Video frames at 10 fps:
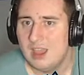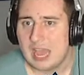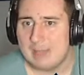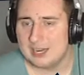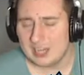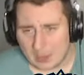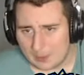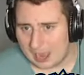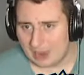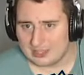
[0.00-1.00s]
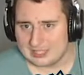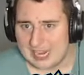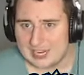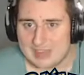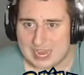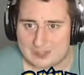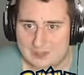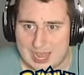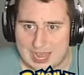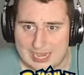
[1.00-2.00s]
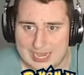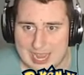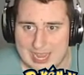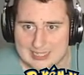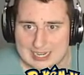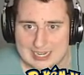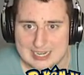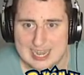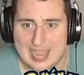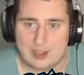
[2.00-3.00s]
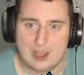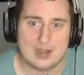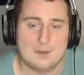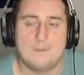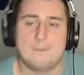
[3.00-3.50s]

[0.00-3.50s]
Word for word: I'm going to go on the side of that's fine and send in Dakon.